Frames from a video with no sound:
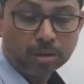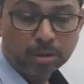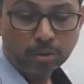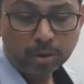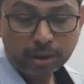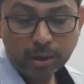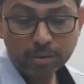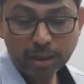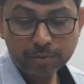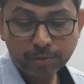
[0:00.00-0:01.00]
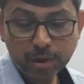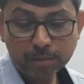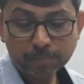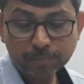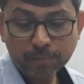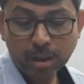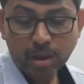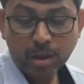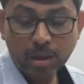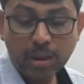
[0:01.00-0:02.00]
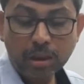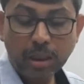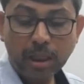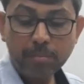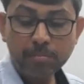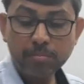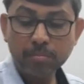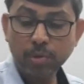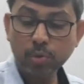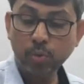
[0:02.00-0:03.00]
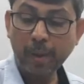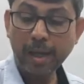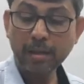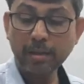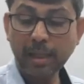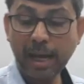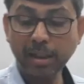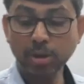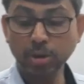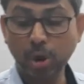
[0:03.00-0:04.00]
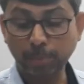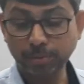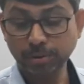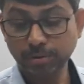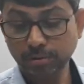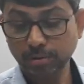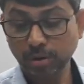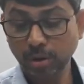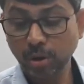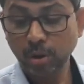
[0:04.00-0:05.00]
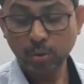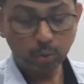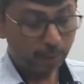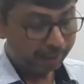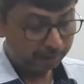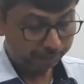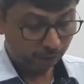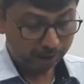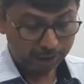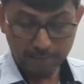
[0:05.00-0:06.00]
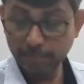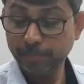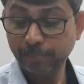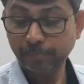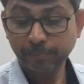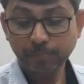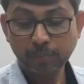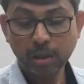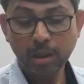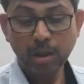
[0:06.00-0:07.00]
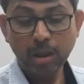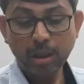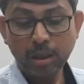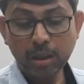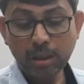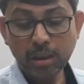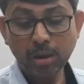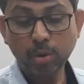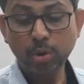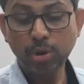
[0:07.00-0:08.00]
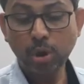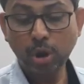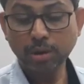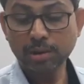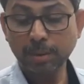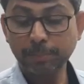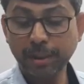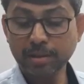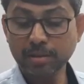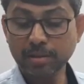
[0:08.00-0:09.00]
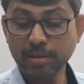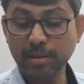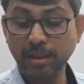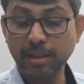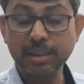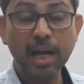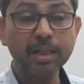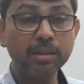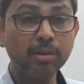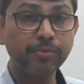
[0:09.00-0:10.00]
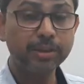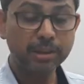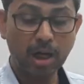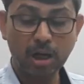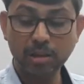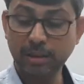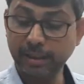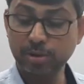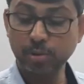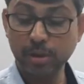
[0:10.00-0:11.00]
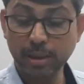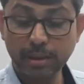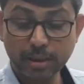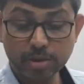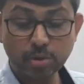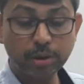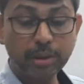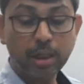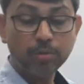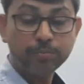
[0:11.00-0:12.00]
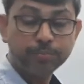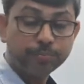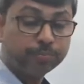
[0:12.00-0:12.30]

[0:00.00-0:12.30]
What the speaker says: note it down carefully. He came to where they had stopped to wait for him. He could not suppress the desire of his heart. A textual sentence, note it down.